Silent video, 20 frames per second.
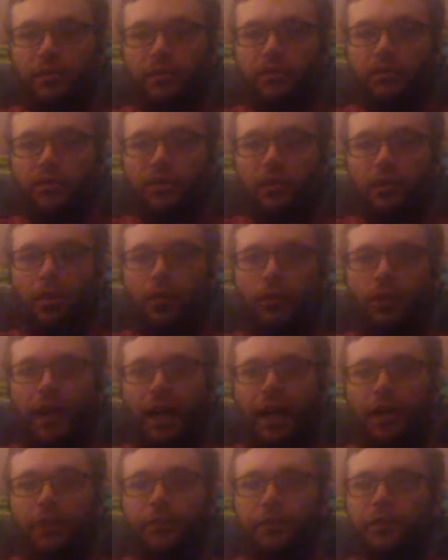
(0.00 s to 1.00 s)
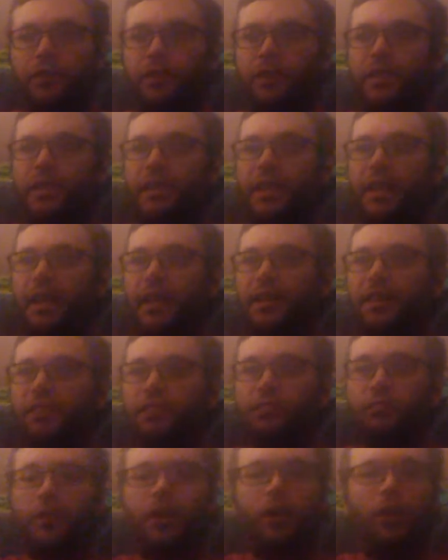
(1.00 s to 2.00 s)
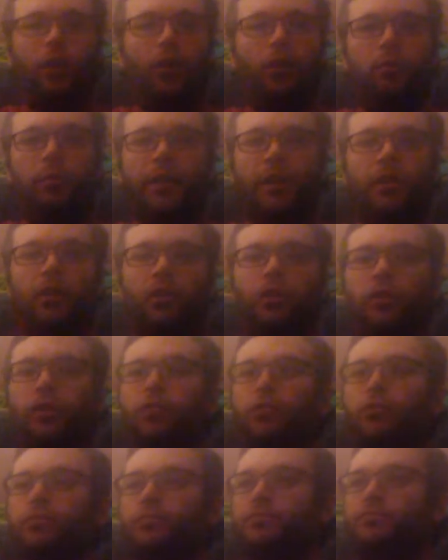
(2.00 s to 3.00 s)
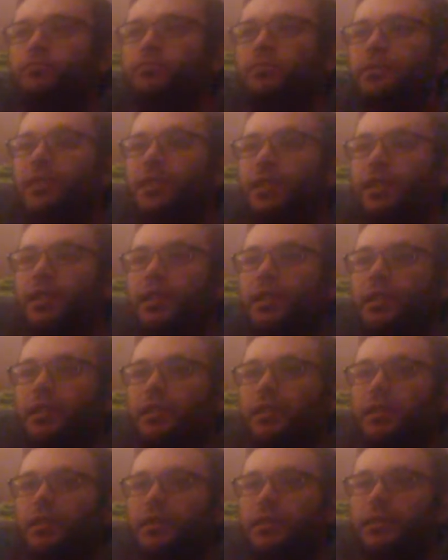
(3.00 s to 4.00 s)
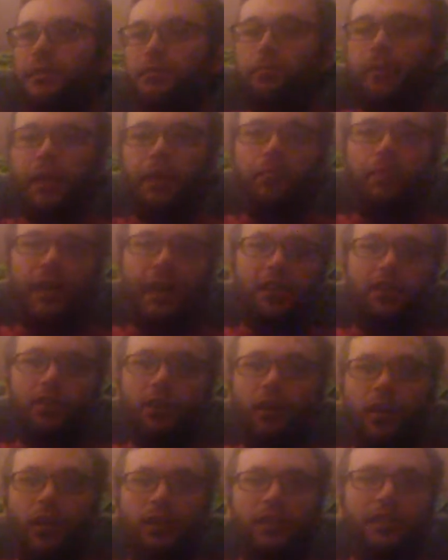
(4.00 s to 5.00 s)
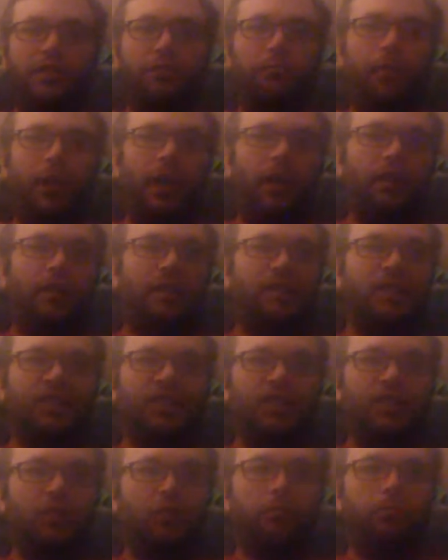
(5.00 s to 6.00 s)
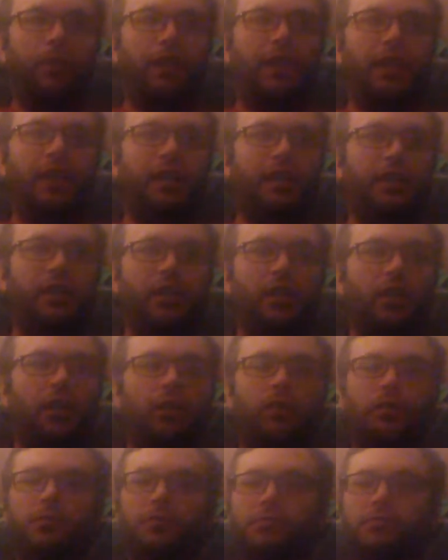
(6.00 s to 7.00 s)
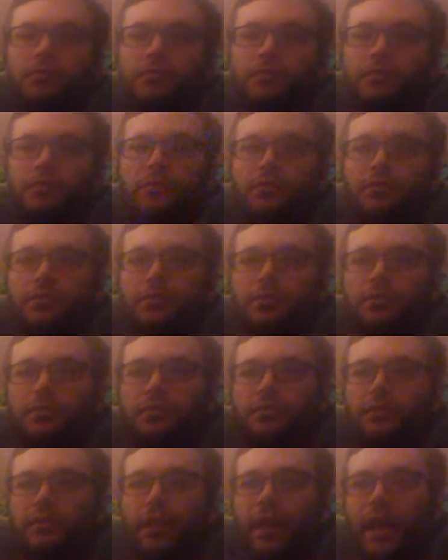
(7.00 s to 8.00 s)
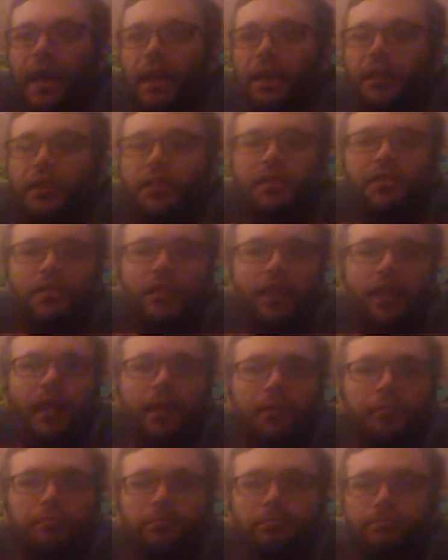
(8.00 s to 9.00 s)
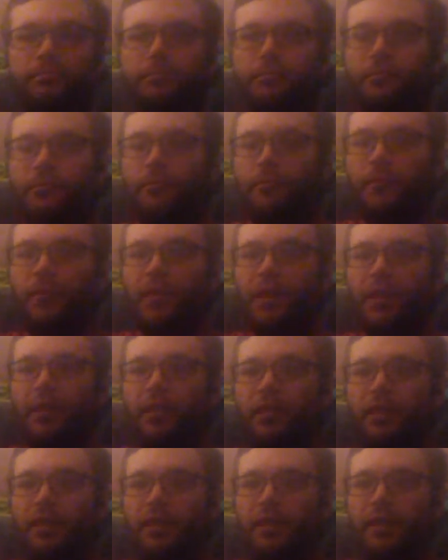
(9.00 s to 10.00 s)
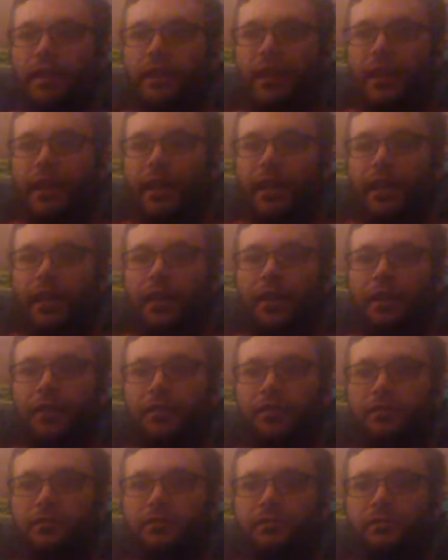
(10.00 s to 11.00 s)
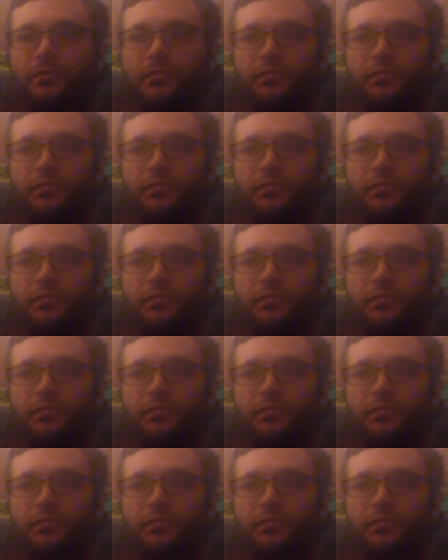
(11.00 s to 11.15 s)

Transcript: So after the dance, we all went home. Maybe I talked about it a little bit, had a good time. And